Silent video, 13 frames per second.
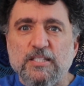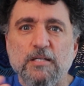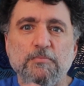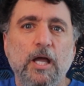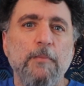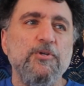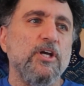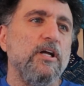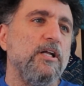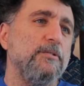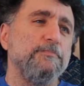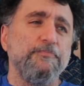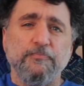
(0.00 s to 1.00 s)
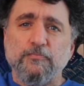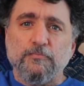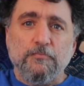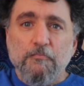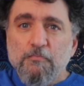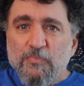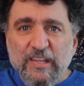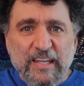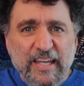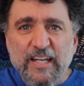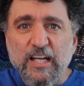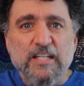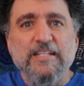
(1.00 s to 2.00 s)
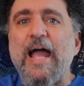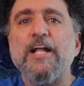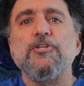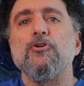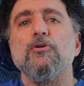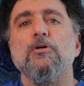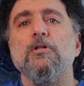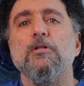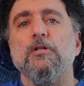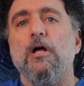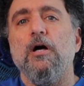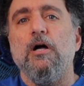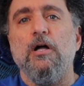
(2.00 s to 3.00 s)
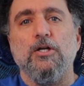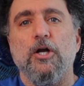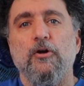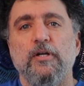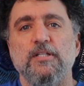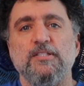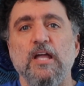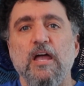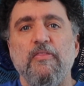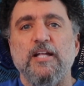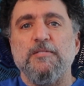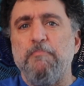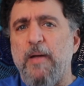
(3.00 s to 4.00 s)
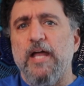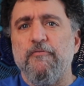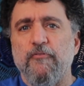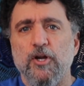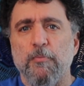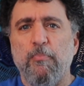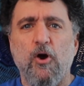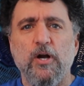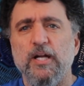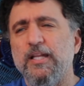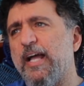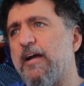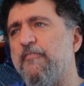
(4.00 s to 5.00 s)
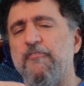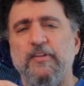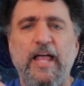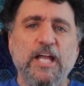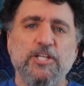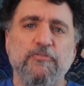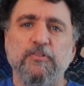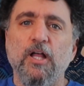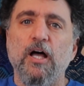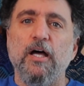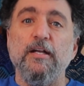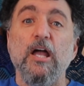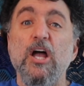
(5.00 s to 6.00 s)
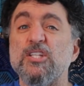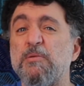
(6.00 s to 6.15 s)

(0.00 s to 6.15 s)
Sometimes you're going to hit a natural occurrence that's bad for your party, like a flash flood.